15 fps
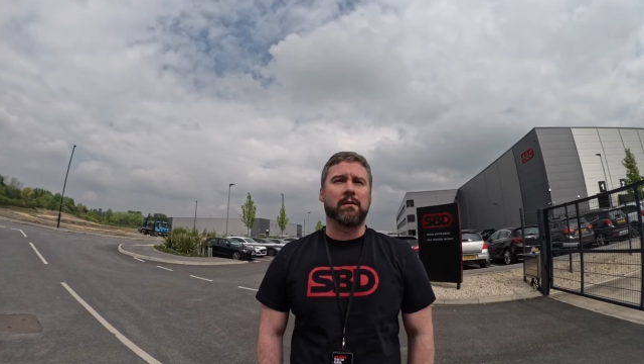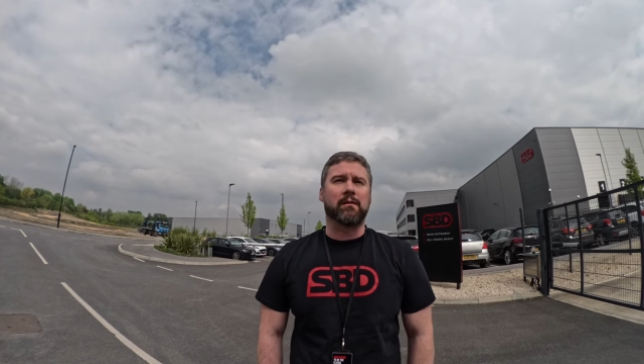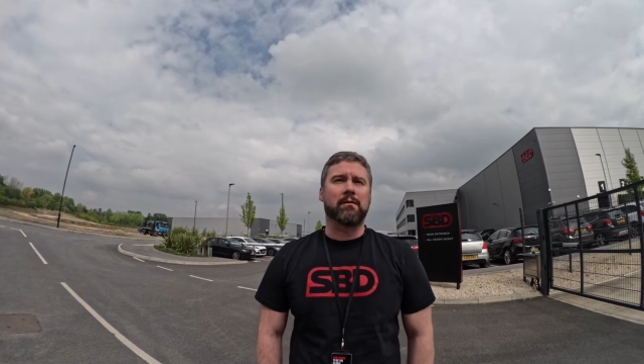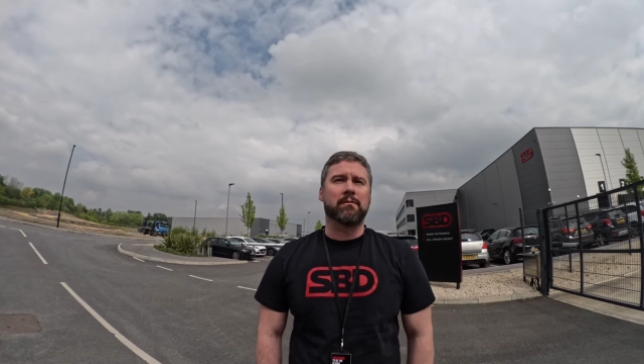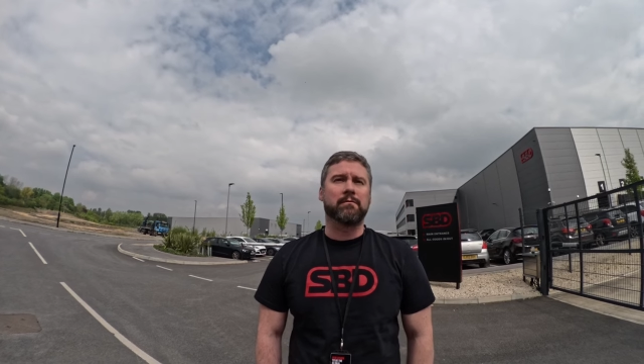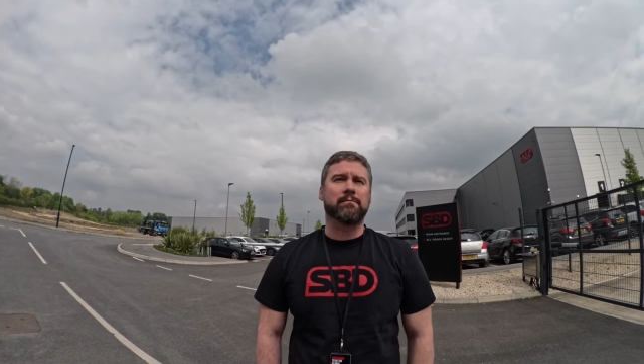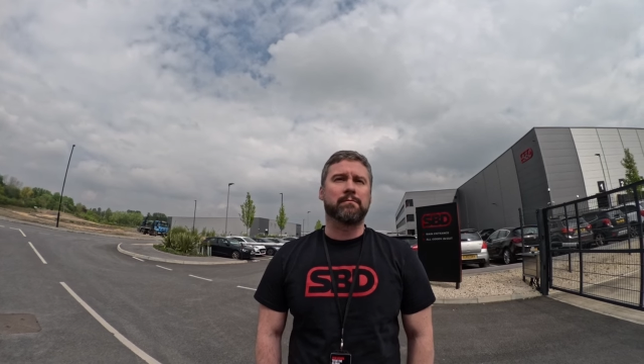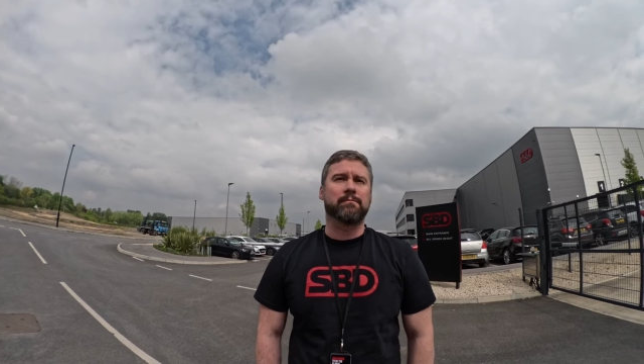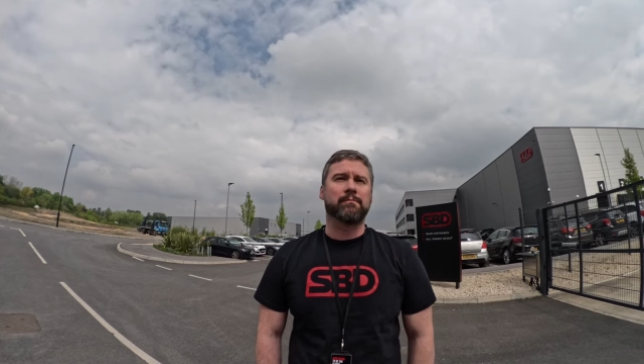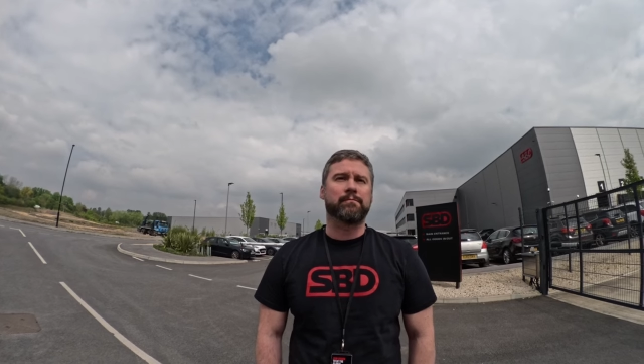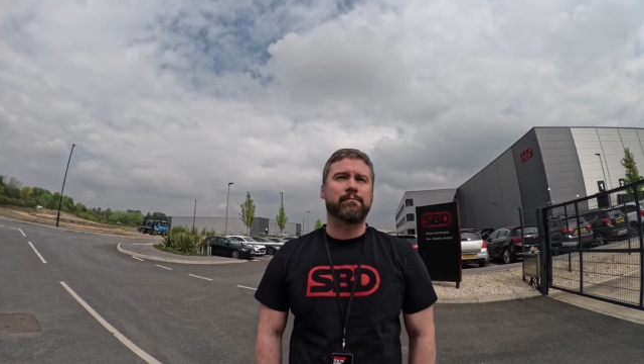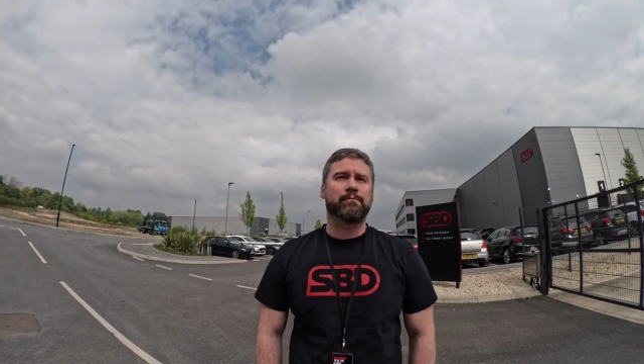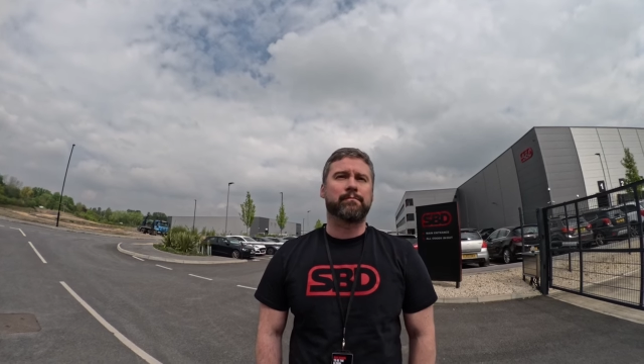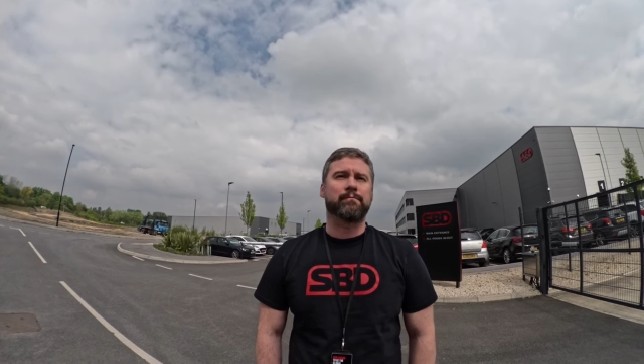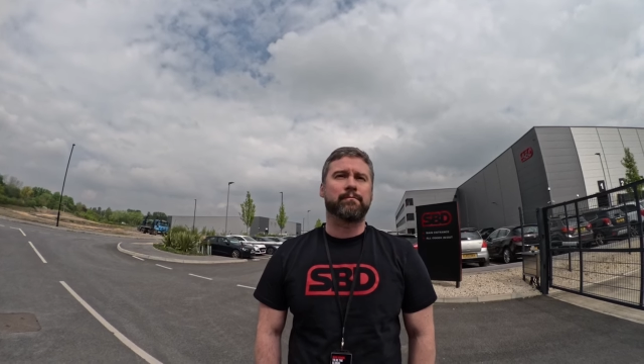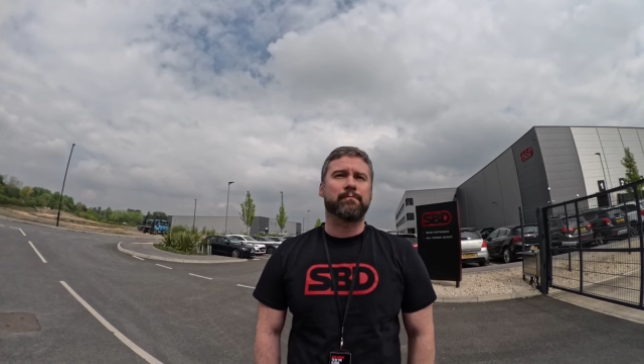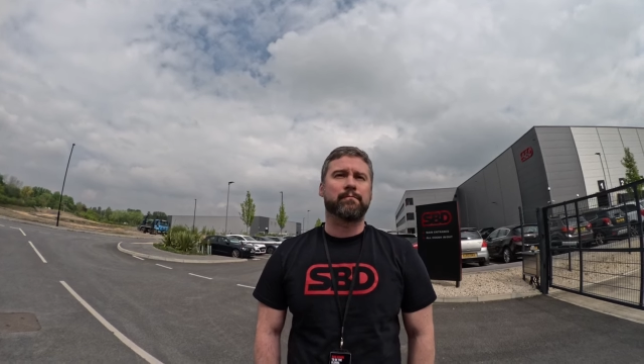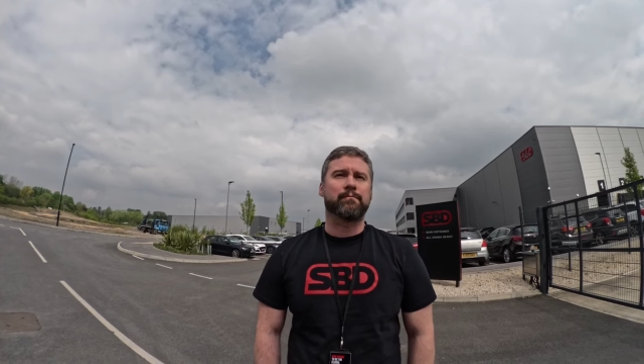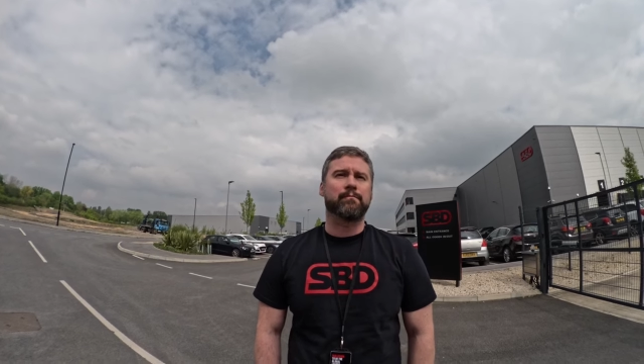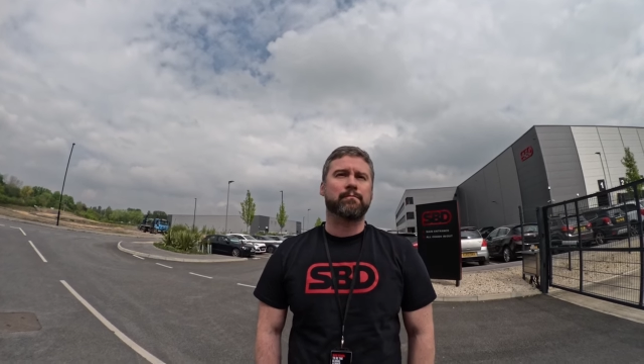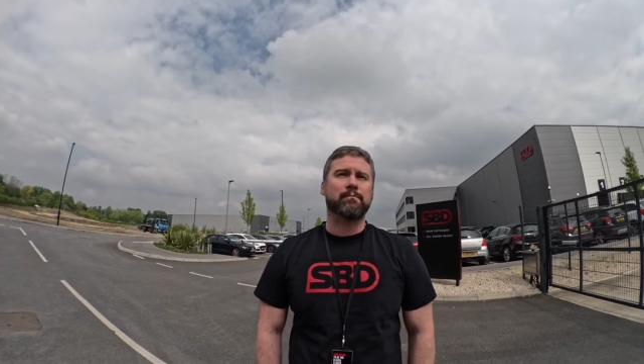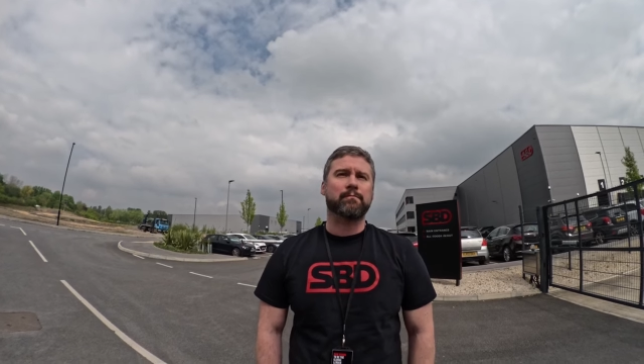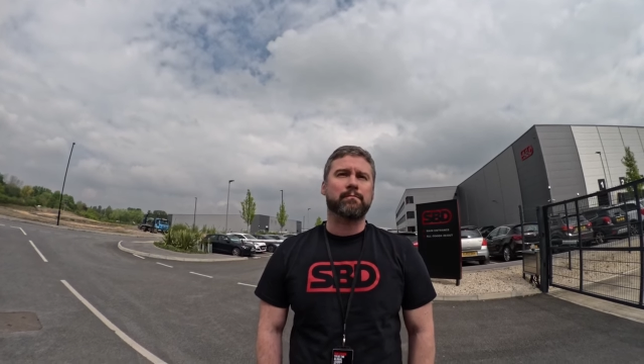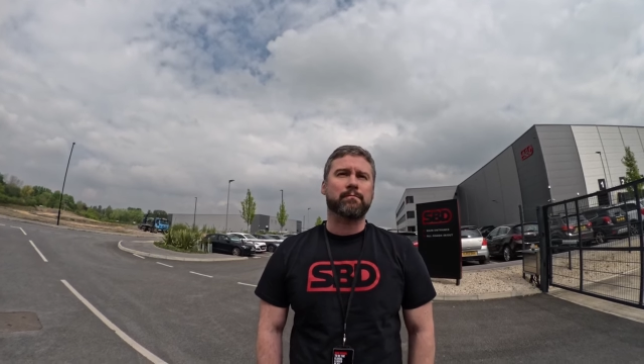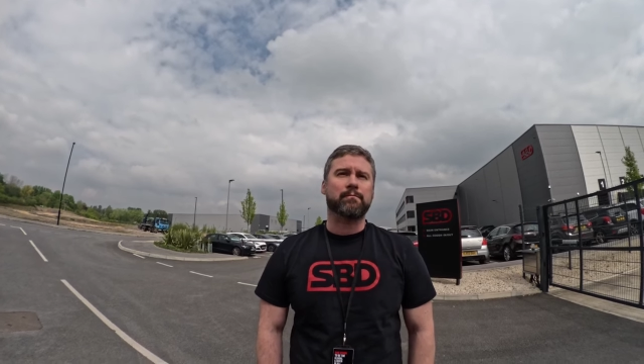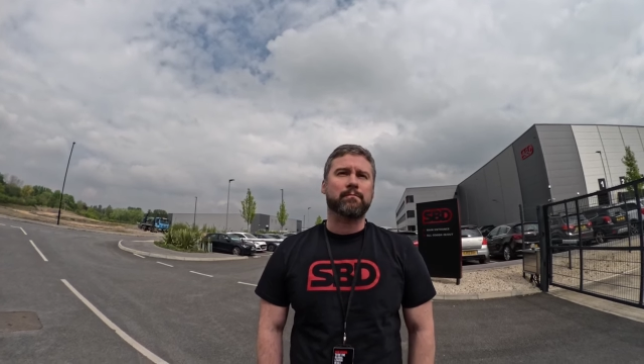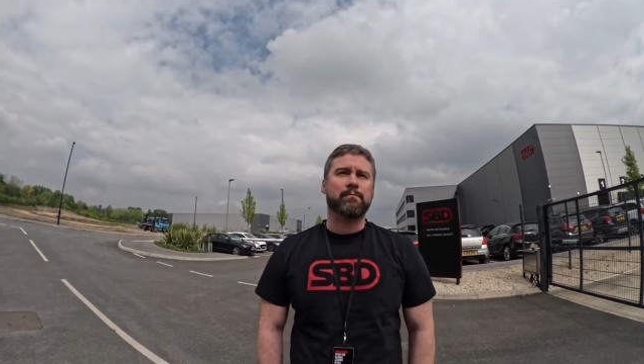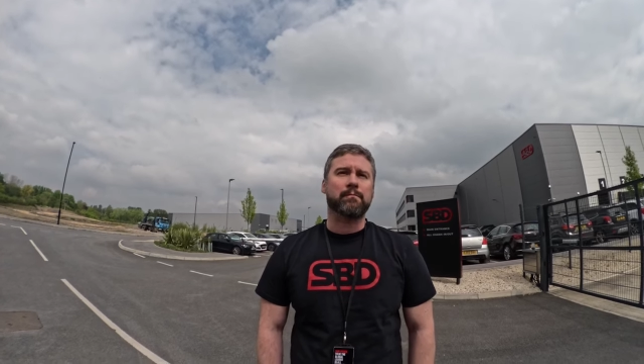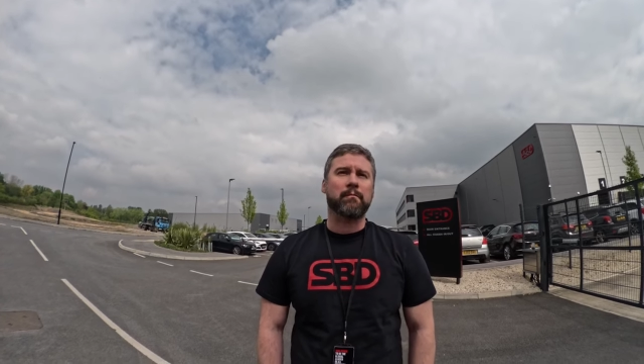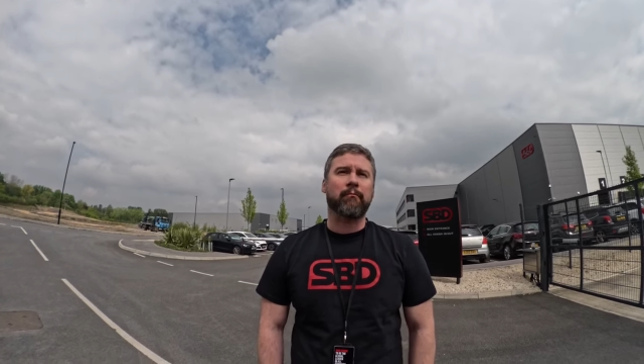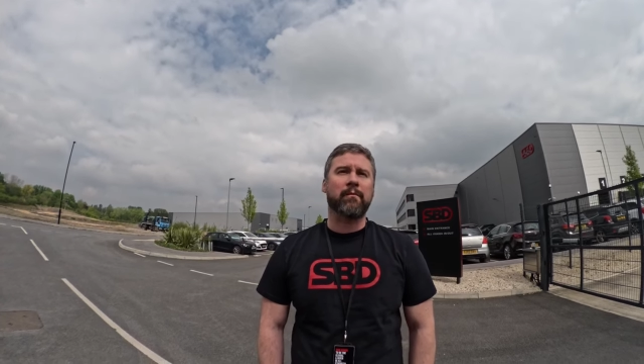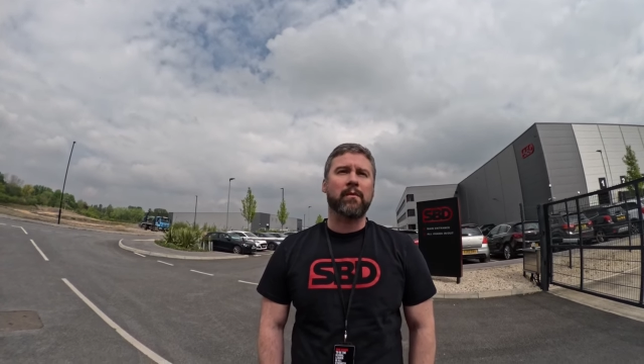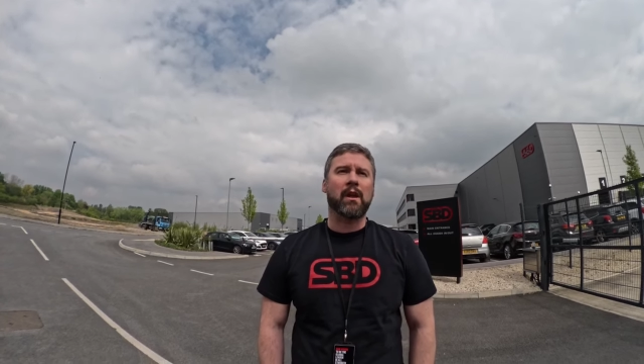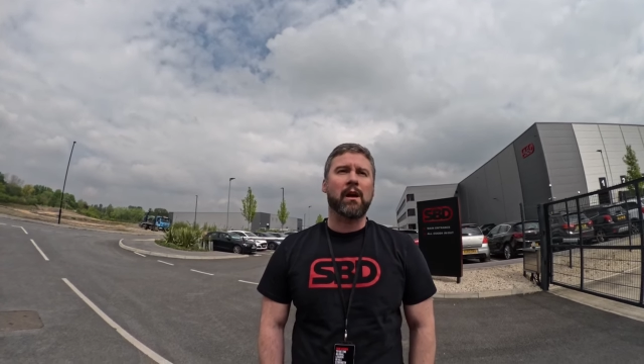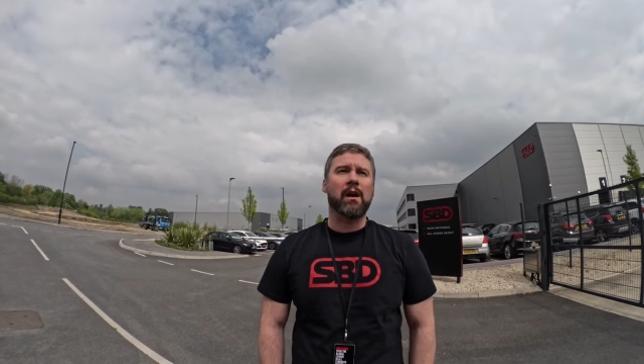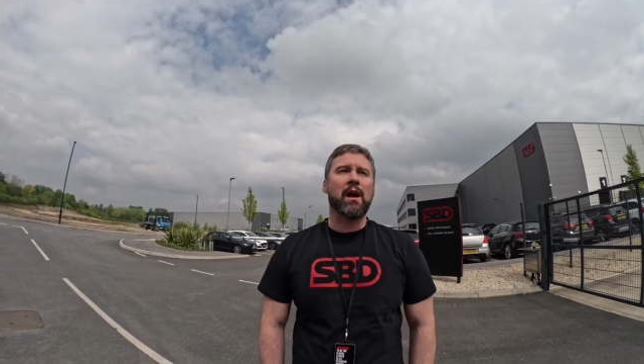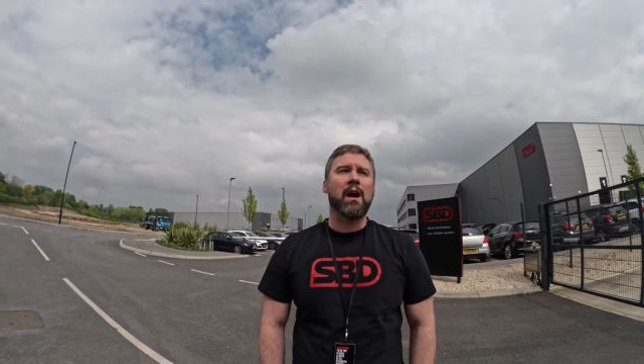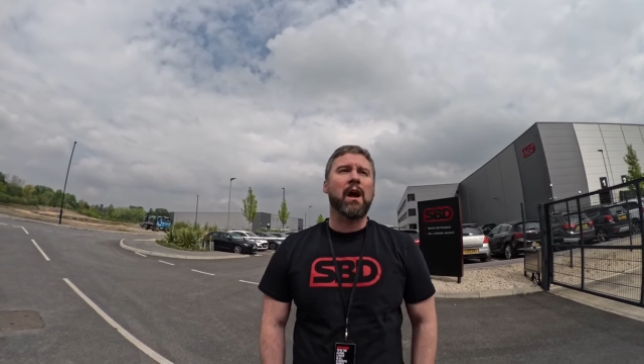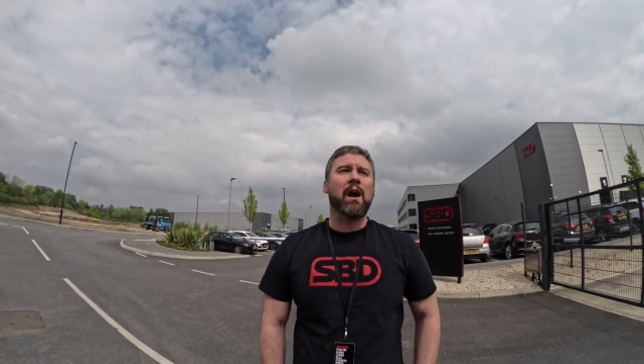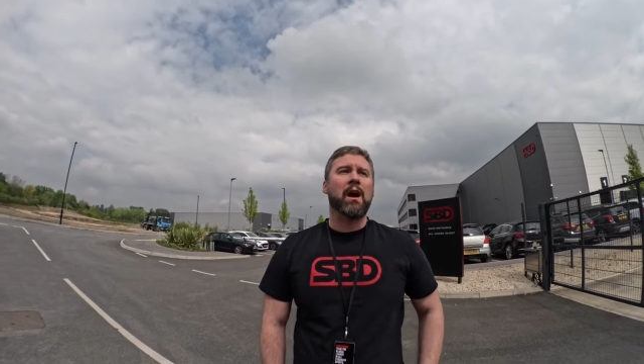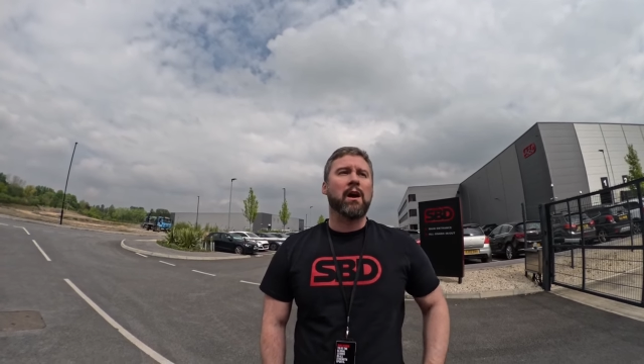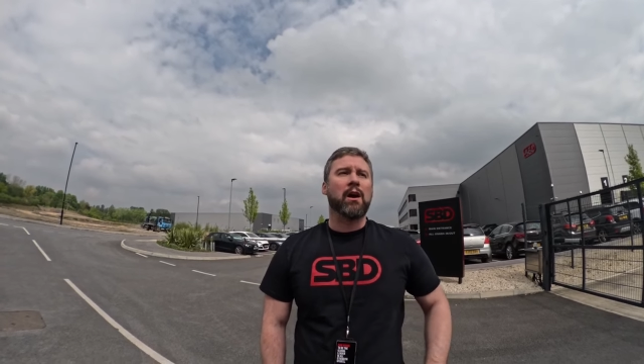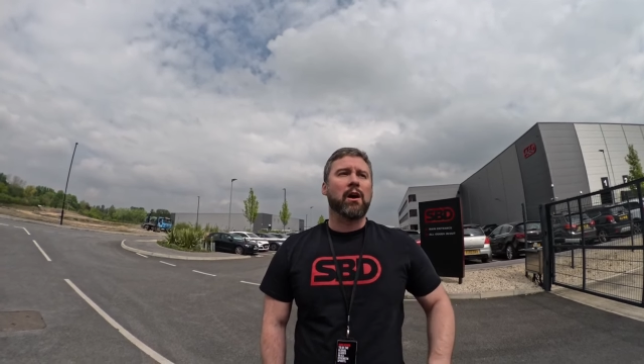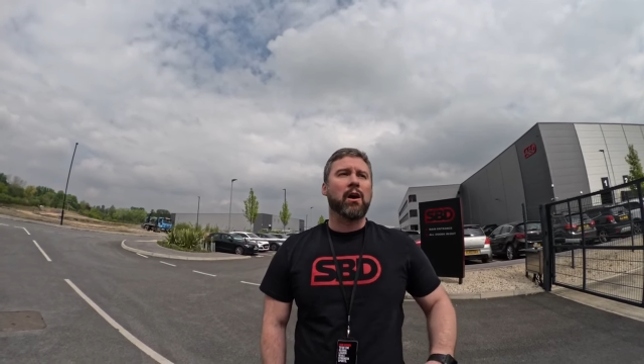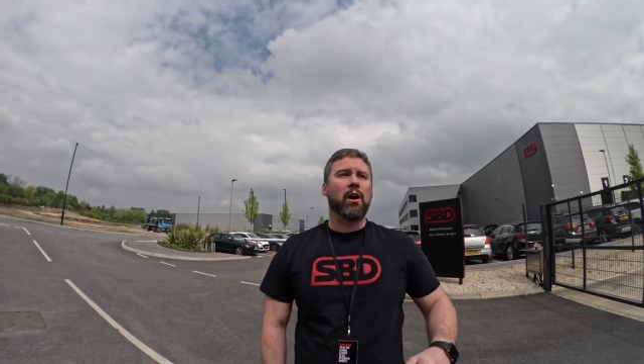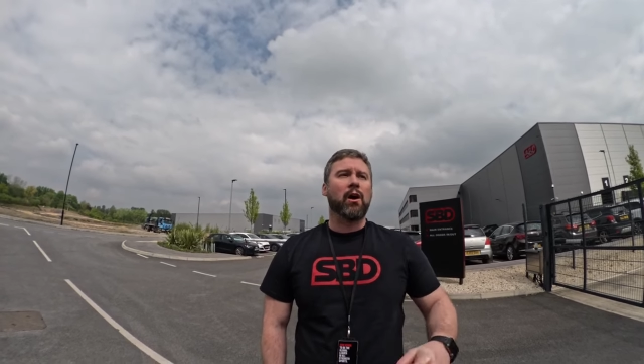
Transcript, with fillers: So, right, so why wouldn't somebody be interested in it then?